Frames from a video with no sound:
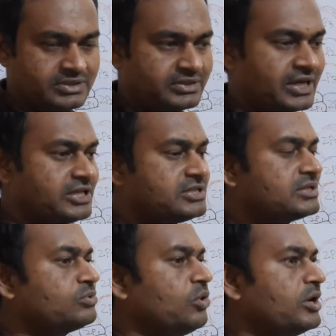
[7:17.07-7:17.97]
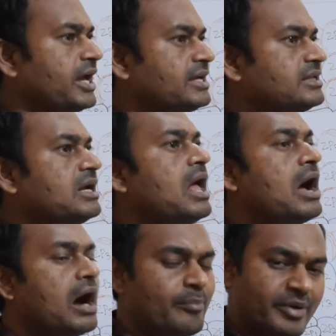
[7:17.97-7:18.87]
that is called as the
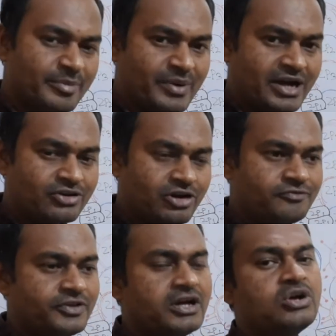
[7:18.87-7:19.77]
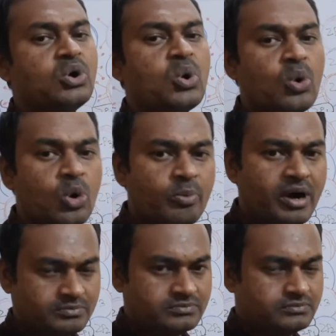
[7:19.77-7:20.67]
upper part of the
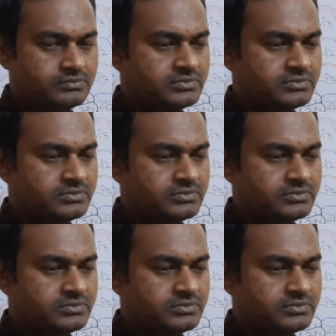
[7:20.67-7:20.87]
ovum.